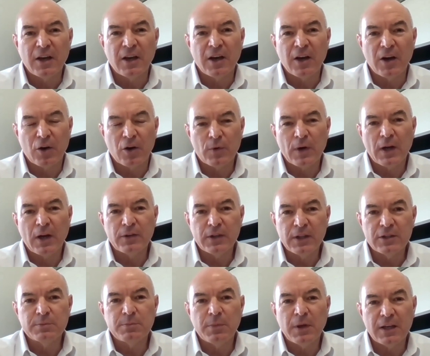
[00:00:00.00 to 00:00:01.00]
around
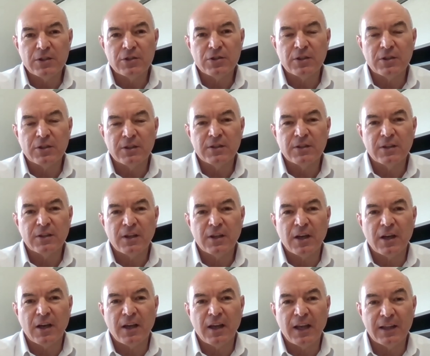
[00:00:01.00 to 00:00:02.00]
each patient
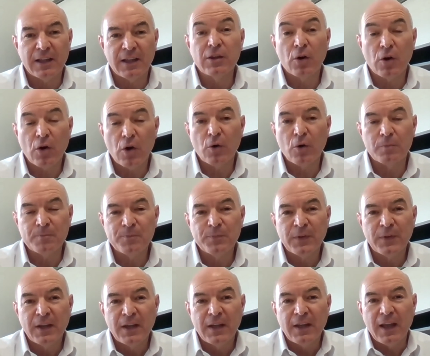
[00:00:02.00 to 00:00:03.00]
in their home.
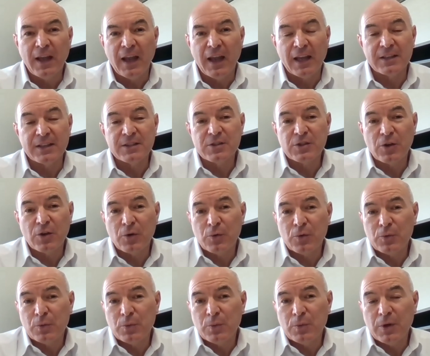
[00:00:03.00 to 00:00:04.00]
And
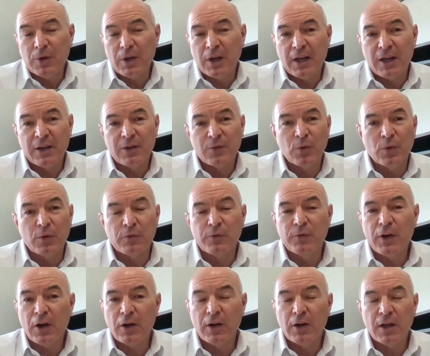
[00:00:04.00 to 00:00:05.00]
so we're
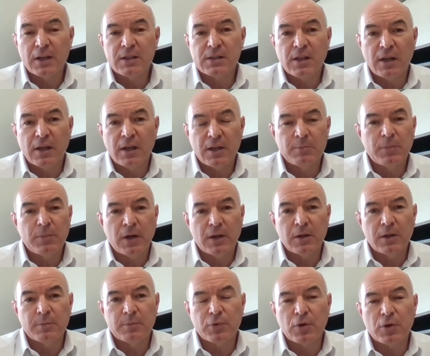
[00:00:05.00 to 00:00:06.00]
very excited by
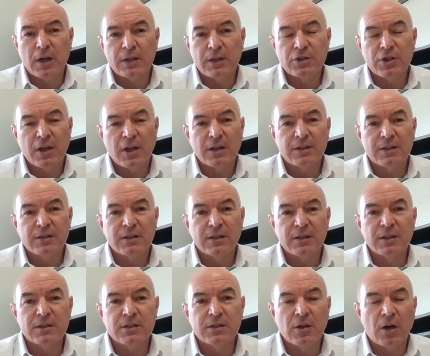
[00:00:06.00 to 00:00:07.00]
the project.
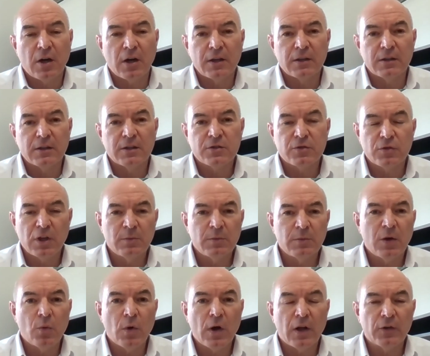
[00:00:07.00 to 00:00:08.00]
It's gone
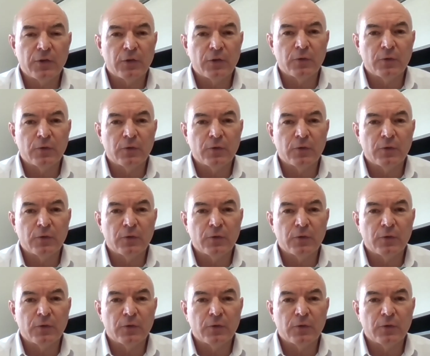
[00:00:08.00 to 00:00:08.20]
extremely well so